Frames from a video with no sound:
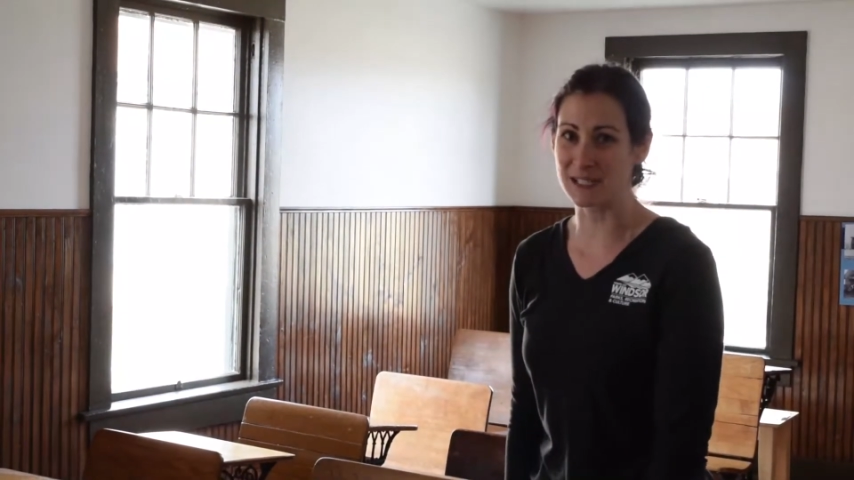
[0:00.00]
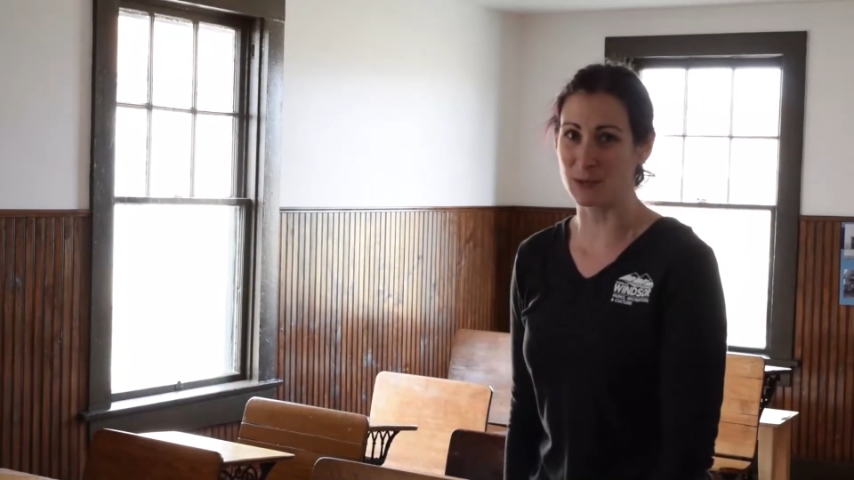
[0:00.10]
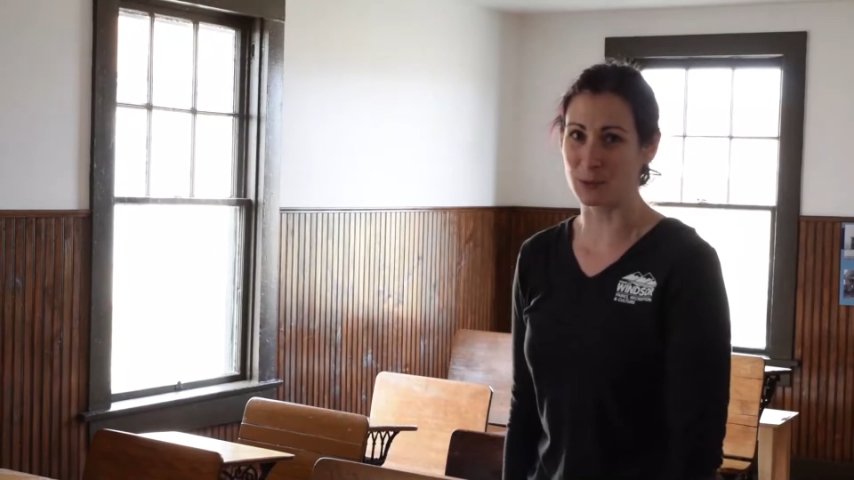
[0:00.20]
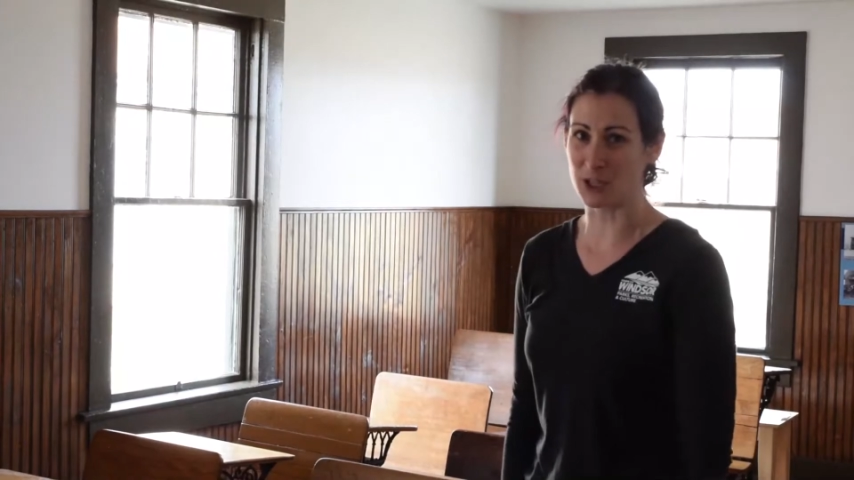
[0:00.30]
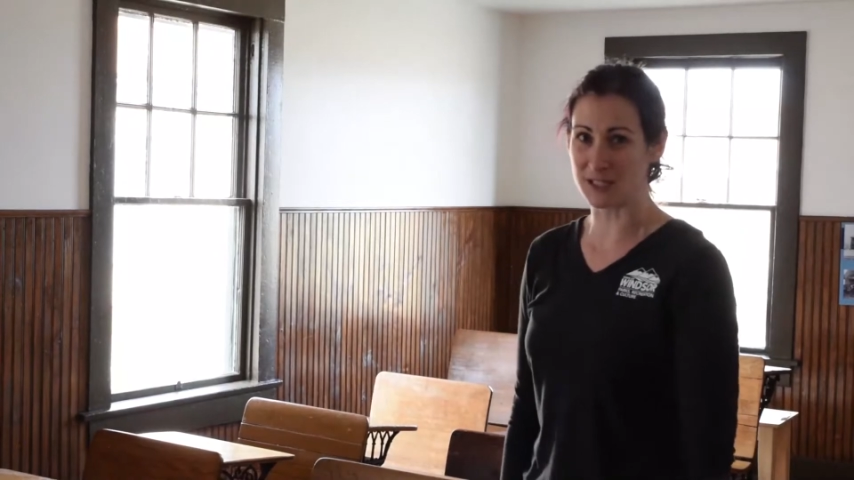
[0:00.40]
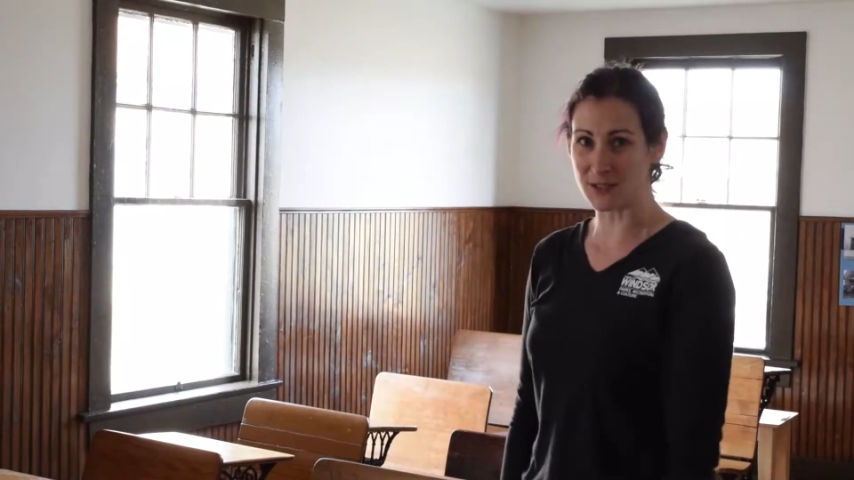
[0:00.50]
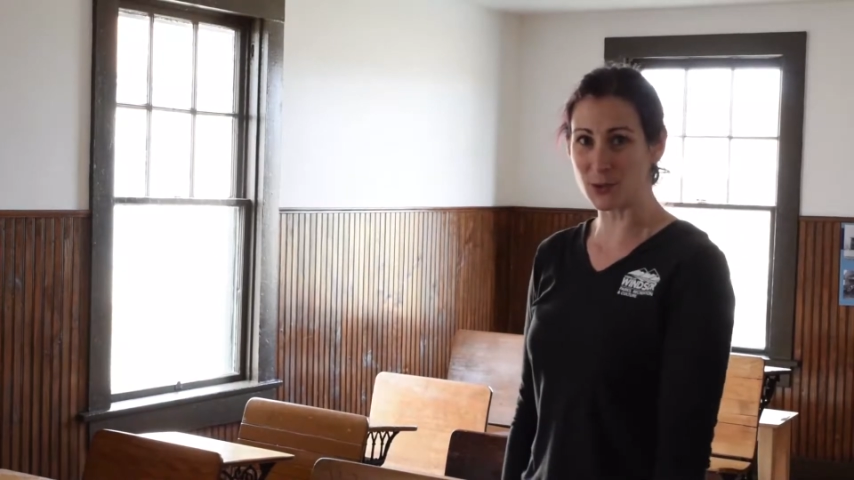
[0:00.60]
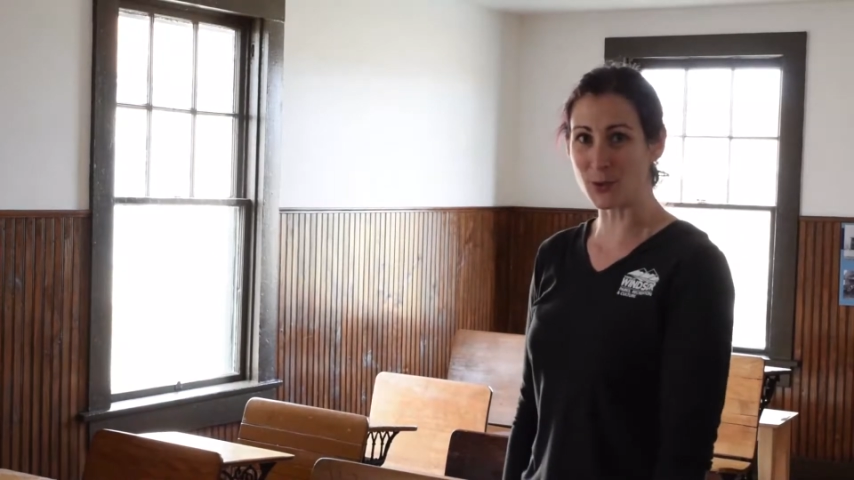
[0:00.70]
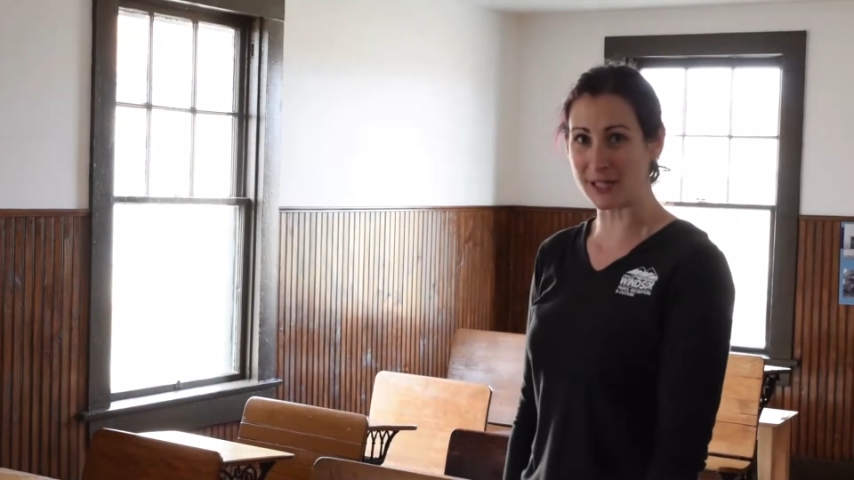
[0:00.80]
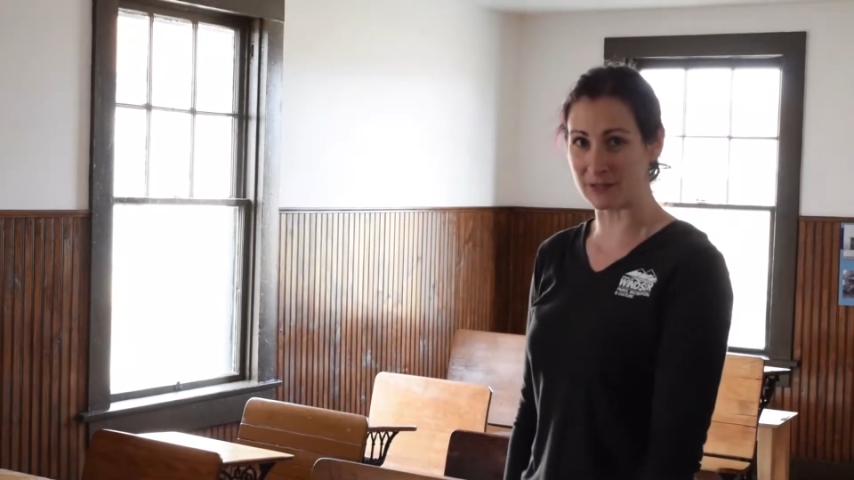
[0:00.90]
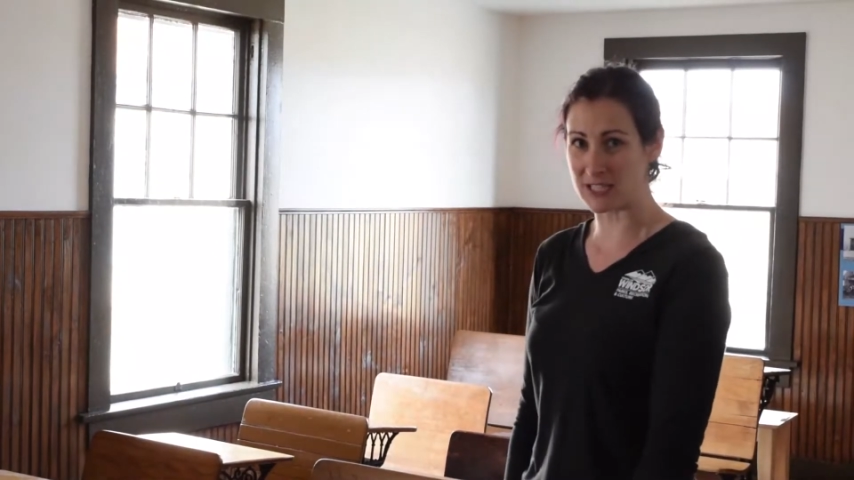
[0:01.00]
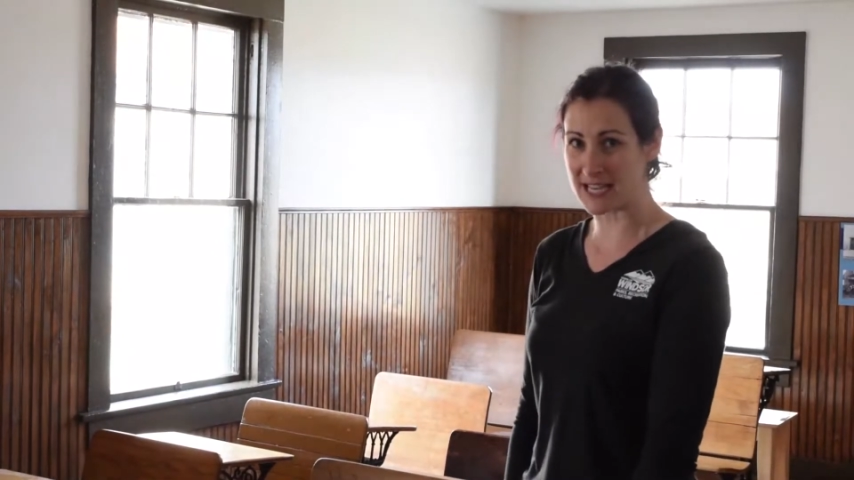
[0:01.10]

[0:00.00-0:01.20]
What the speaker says: when we're in school every